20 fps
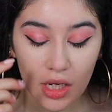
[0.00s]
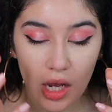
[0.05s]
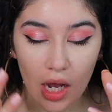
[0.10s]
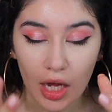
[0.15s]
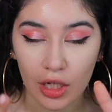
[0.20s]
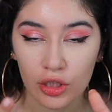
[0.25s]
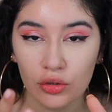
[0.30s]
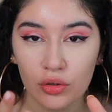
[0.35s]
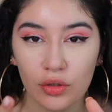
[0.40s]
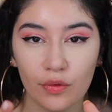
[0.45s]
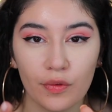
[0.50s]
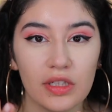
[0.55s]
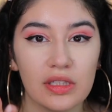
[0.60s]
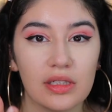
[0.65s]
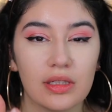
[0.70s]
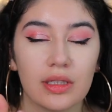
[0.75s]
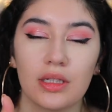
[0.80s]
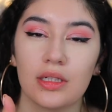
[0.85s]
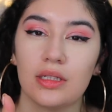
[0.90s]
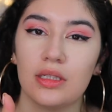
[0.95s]
I don't know if it's
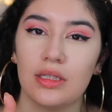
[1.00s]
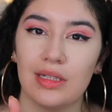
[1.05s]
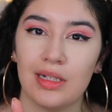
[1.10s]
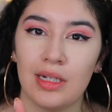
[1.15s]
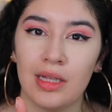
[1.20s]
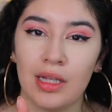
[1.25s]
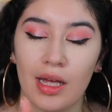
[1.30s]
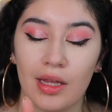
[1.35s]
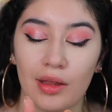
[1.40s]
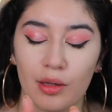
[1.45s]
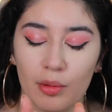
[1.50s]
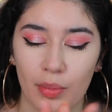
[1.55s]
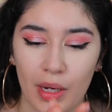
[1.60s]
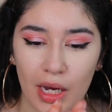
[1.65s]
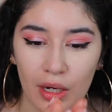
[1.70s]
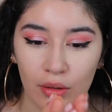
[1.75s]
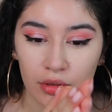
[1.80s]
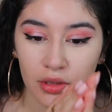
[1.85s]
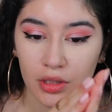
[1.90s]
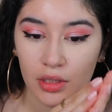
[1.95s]
the concealer and the
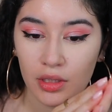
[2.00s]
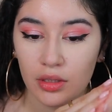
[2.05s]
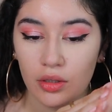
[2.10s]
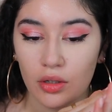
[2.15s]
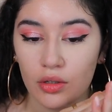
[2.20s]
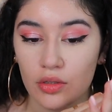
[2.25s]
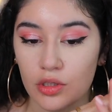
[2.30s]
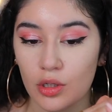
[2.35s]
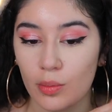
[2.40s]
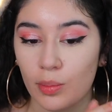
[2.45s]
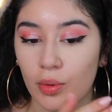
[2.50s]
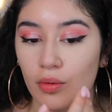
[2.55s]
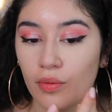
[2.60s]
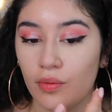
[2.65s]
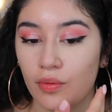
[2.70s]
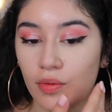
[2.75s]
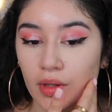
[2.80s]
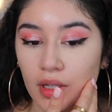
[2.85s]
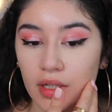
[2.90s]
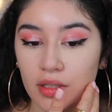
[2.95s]
powder on top
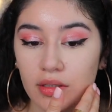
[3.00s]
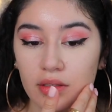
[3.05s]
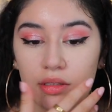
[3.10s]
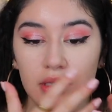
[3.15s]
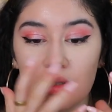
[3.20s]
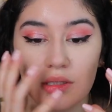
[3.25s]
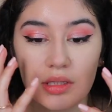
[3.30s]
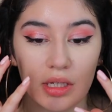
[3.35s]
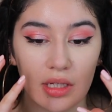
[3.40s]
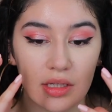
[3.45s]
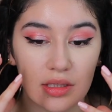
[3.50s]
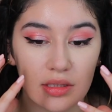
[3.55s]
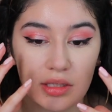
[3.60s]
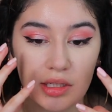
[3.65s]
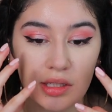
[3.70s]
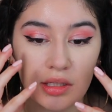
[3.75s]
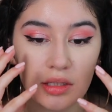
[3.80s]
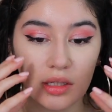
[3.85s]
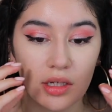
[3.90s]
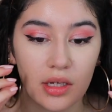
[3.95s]
of this skin
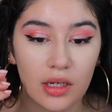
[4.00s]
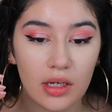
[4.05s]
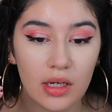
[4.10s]
tint